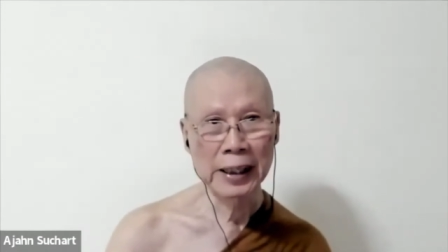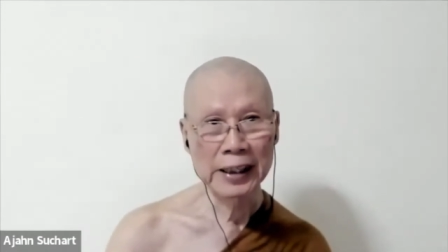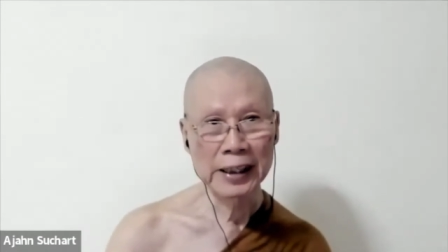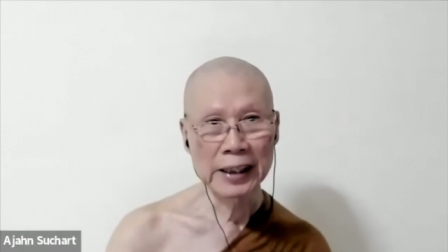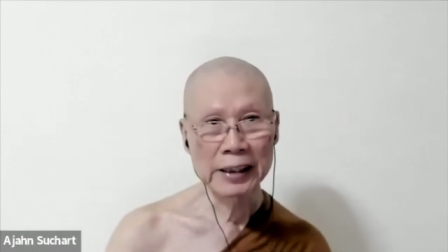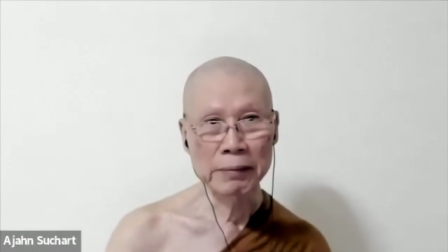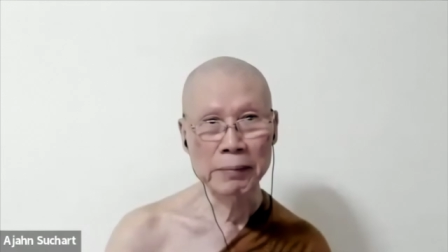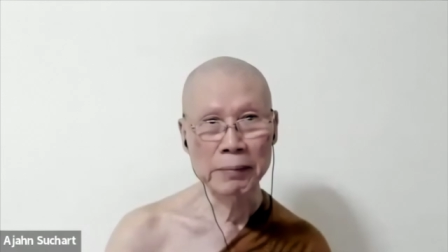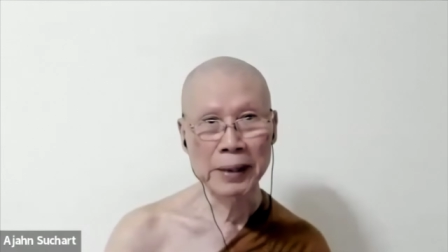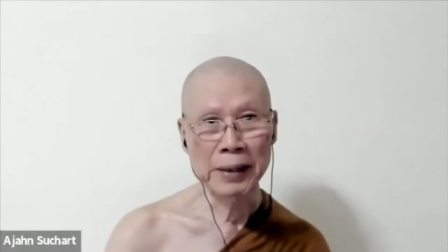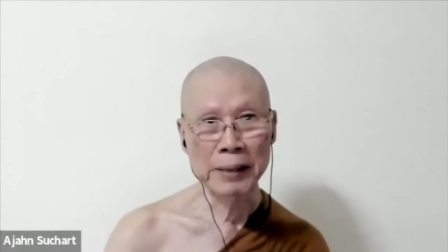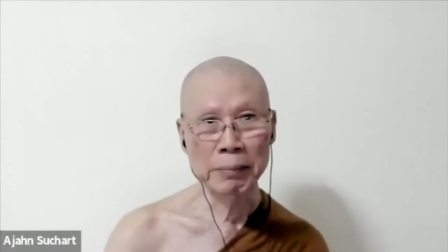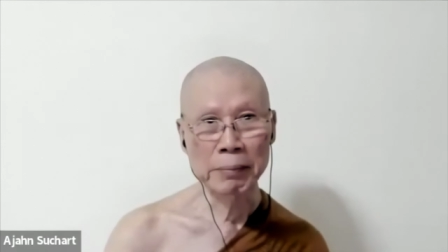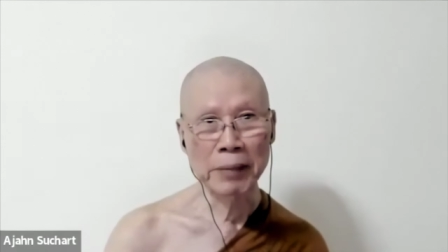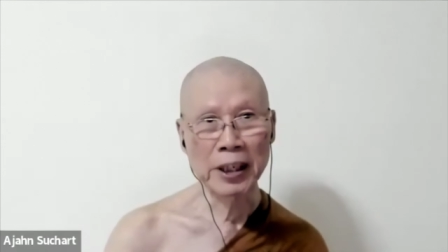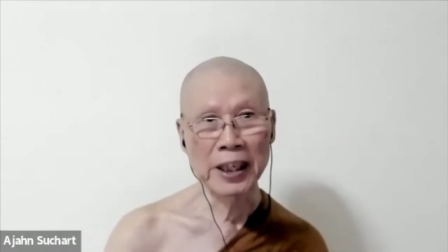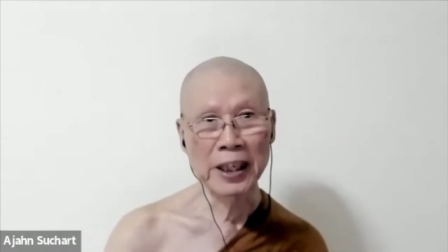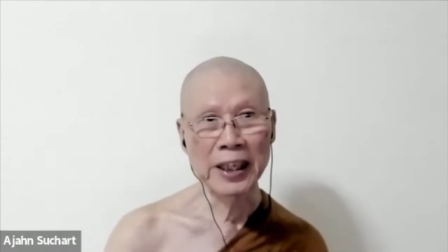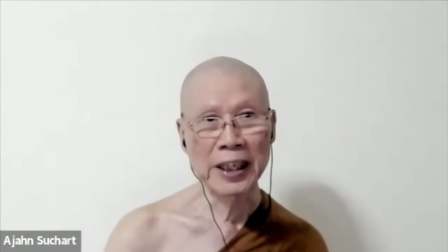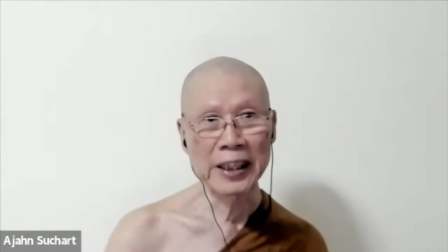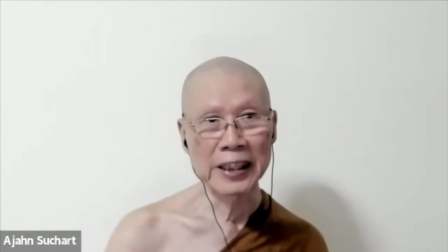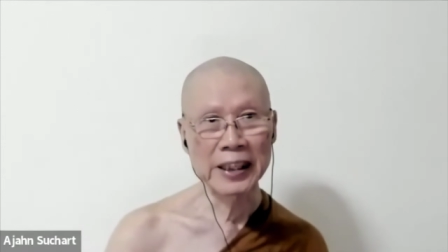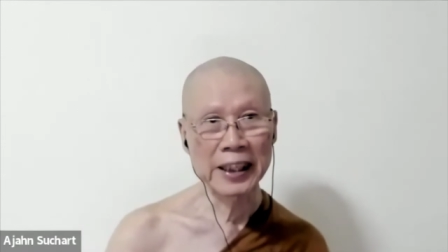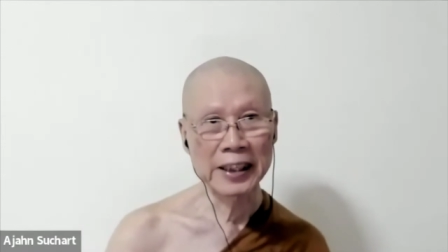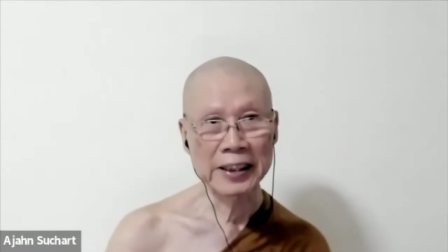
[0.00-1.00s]
in my
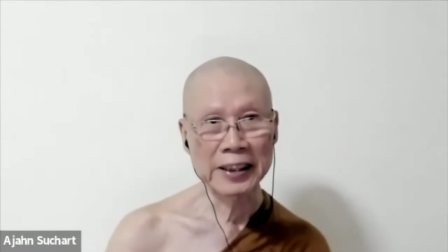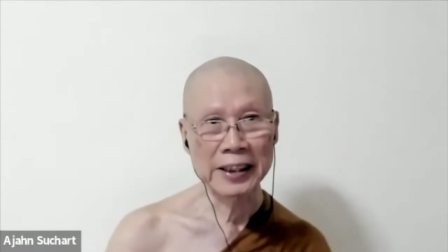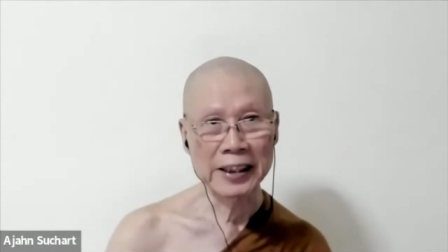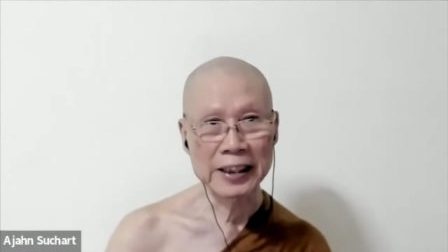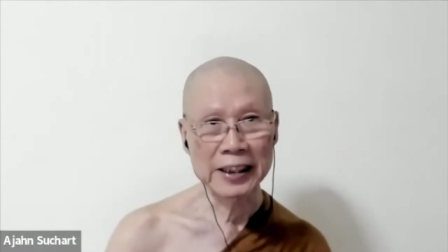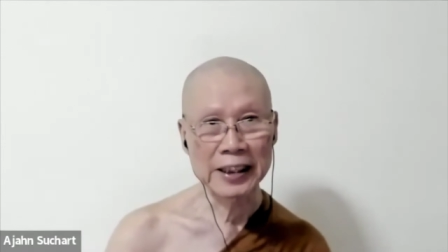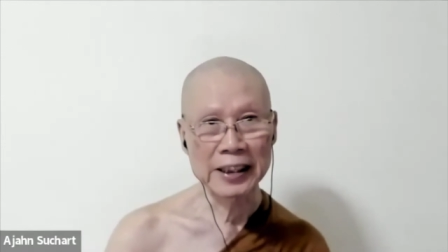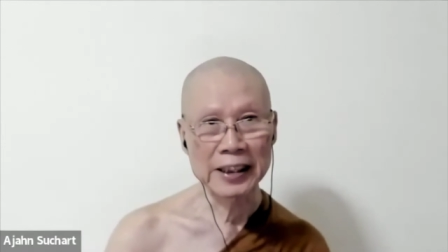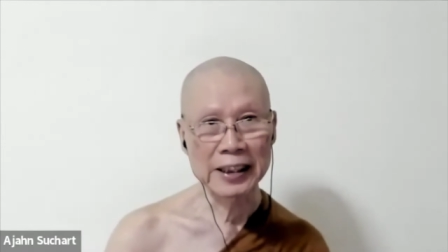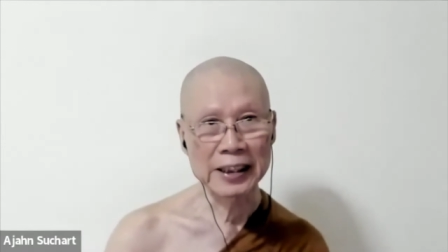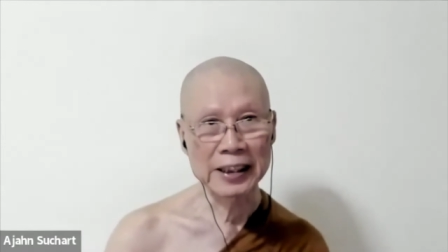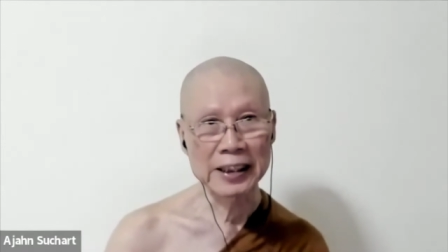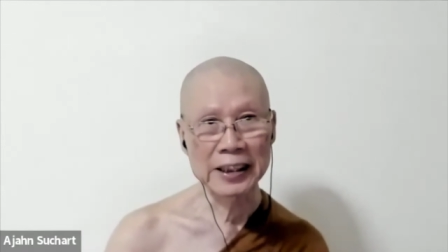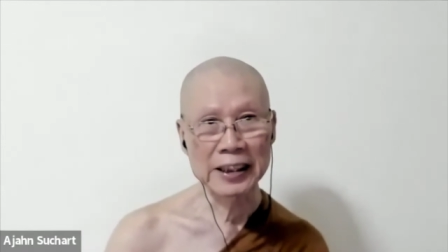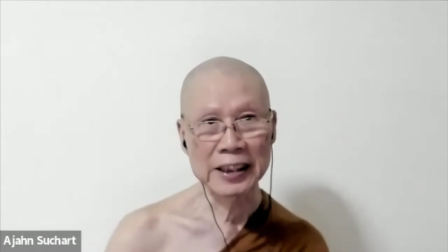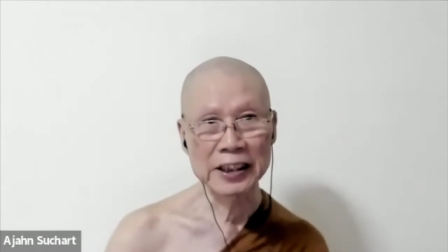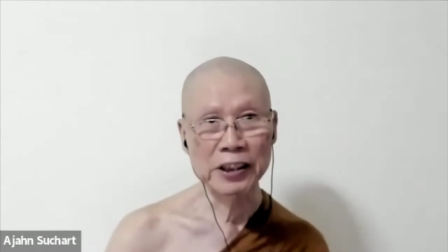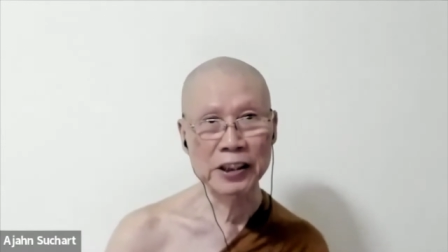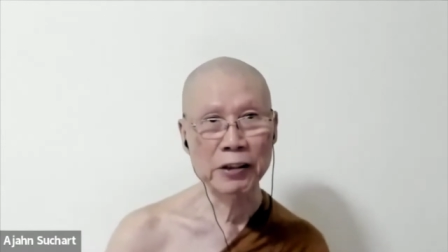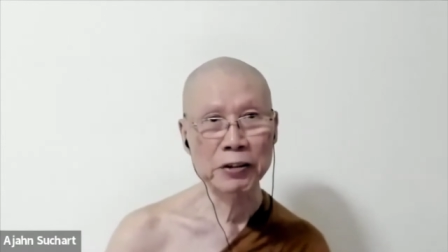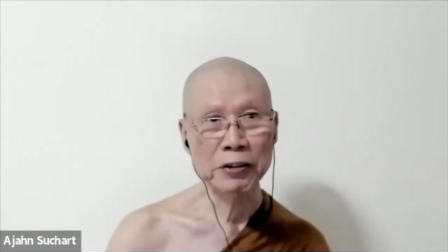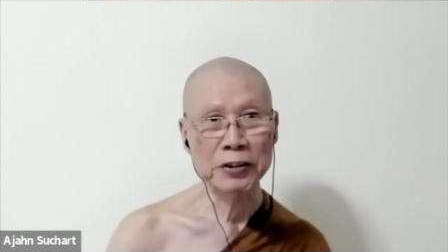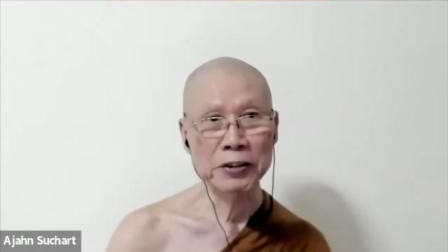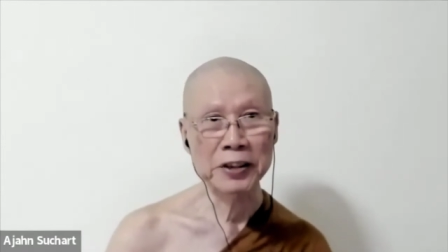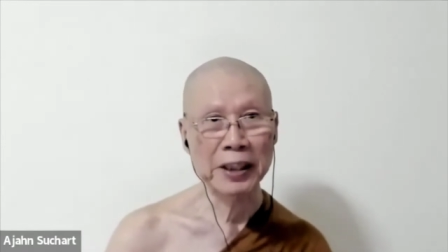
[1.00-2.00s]
mind, I think he, he
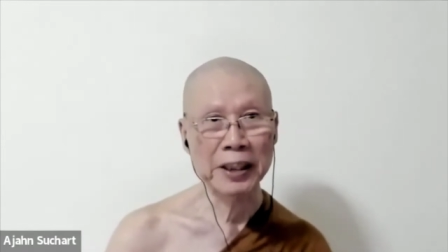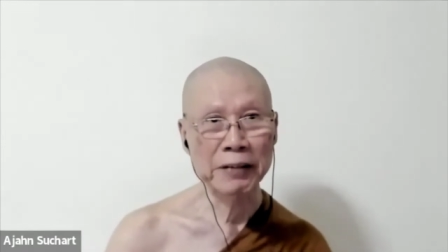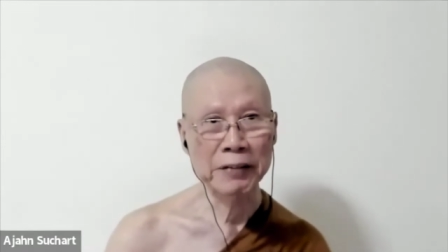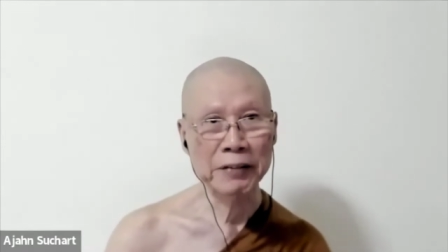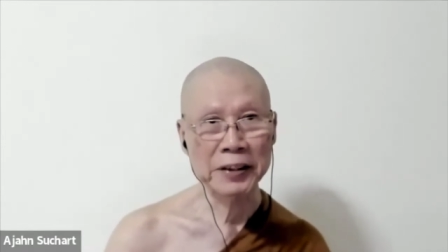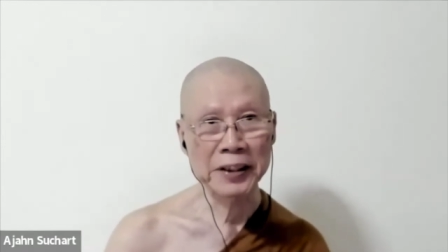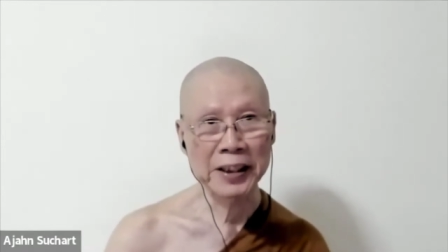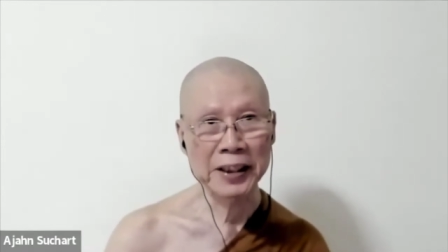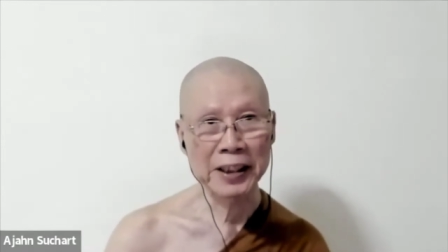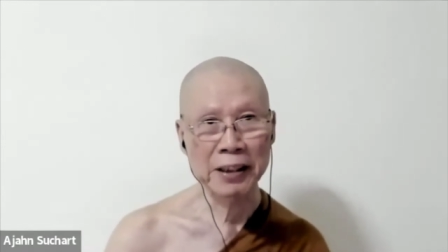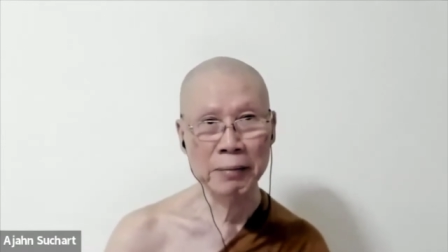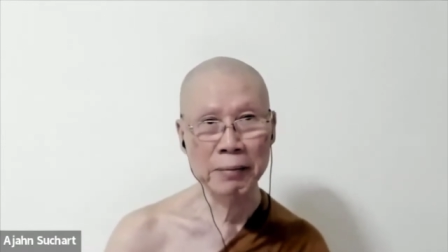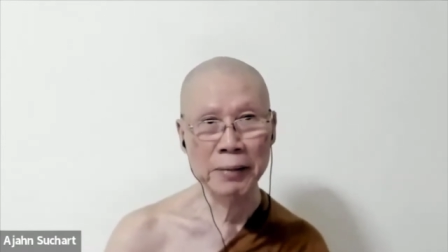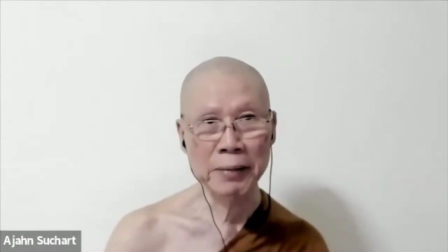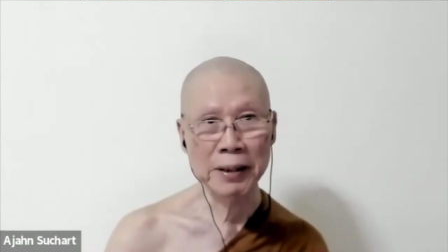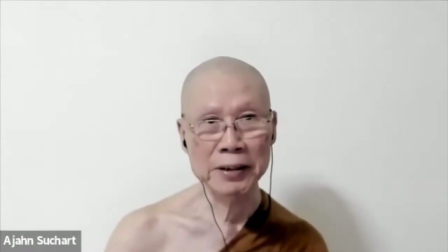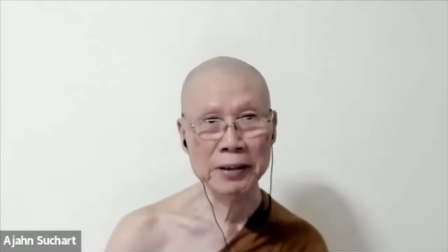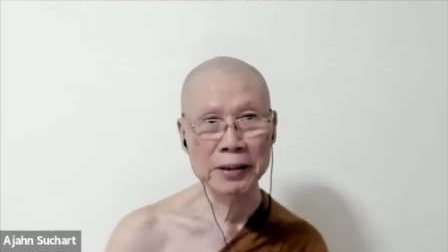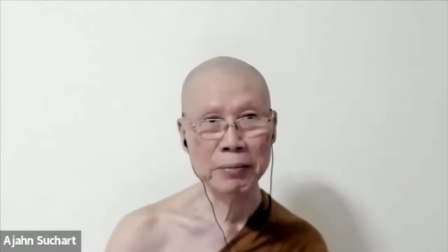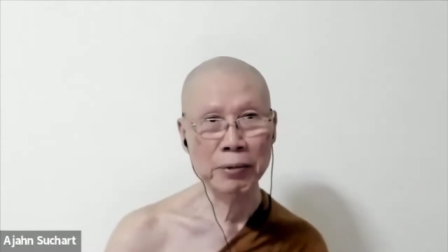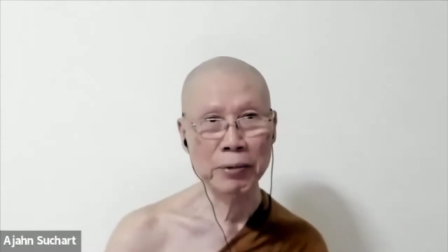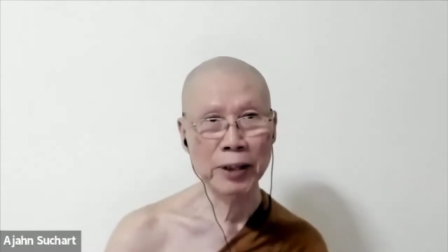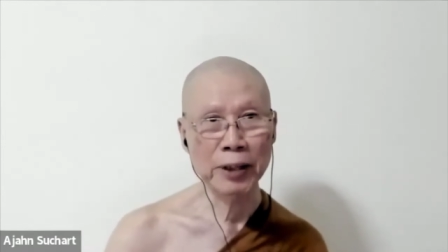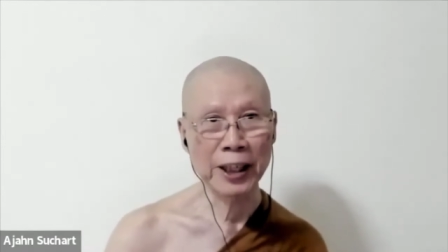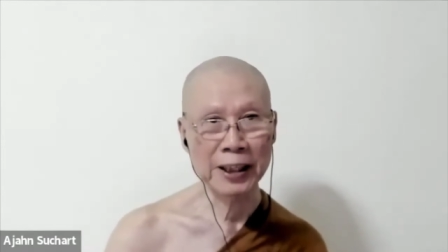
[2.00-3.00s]
knows everything about
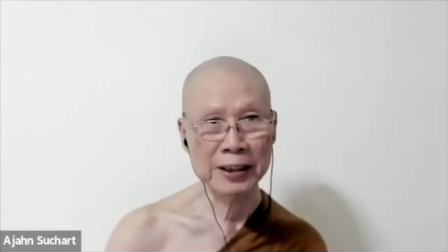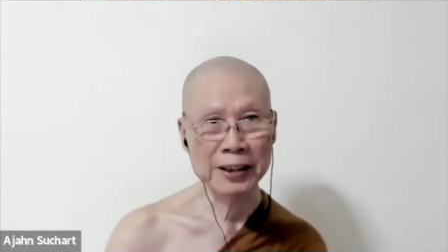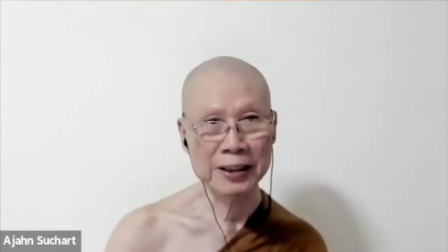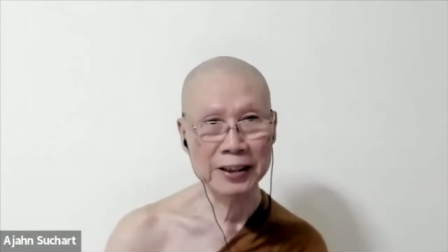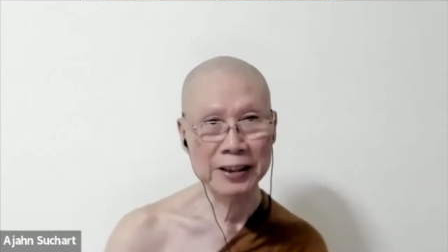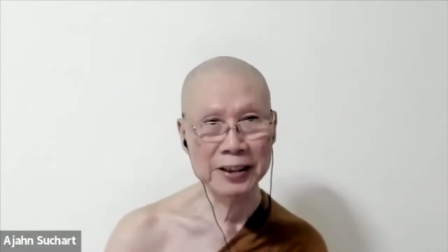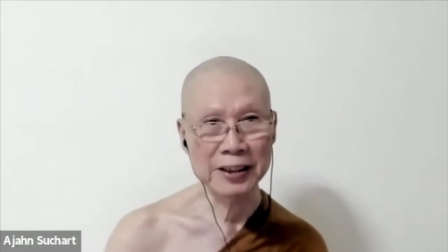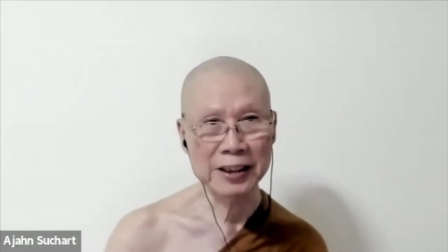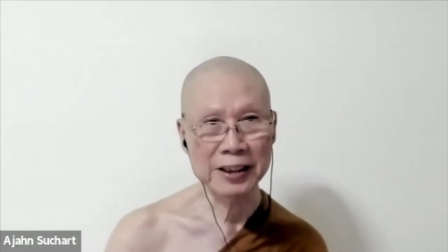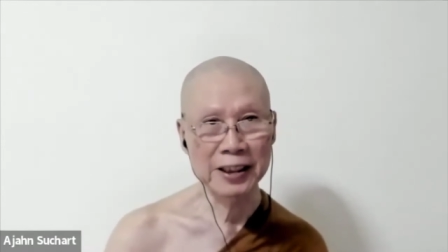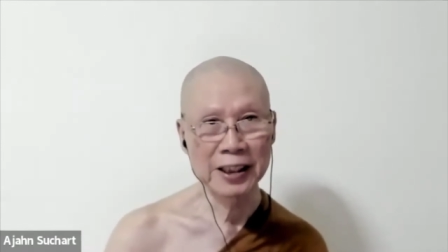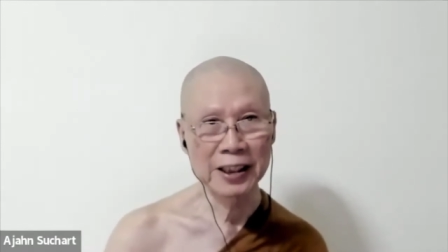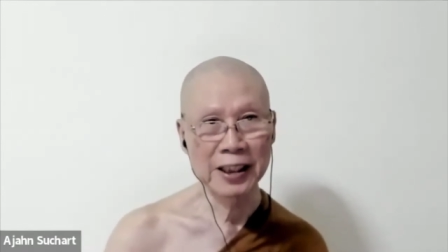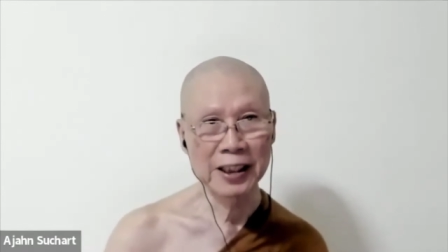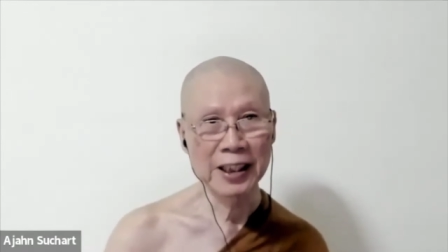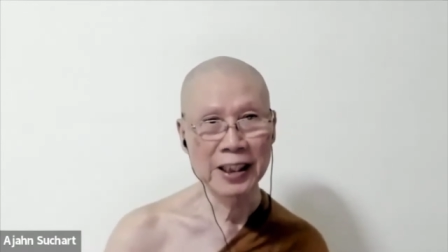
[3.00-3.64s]
the practice.